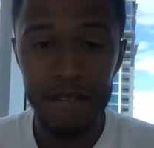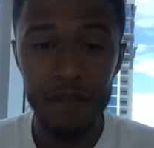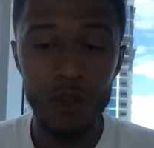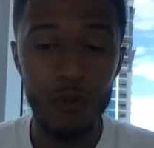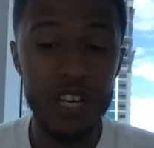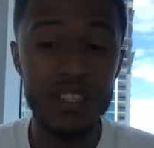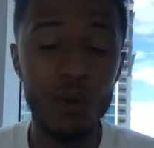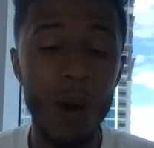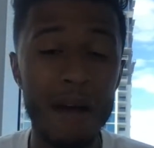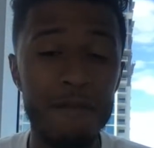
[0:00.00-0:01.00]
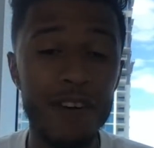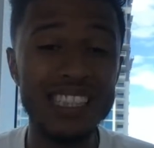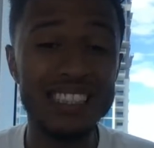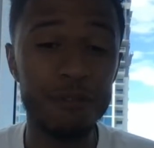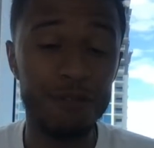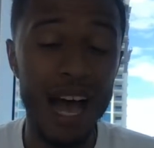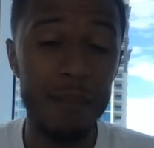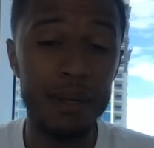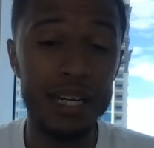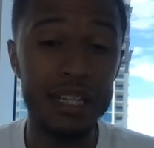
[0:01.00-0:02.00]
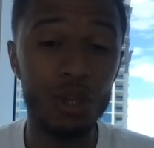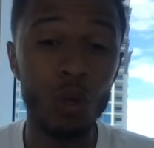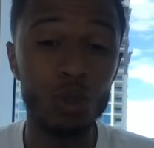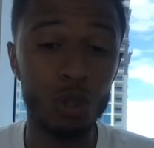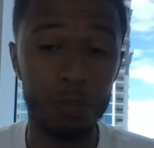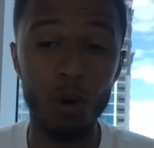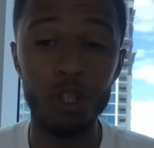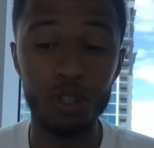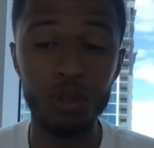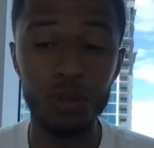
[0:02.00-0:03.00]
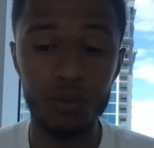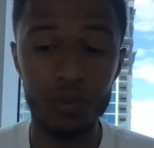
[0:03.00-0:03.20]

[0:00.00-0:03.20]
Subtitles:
The reason why friends and family don't support you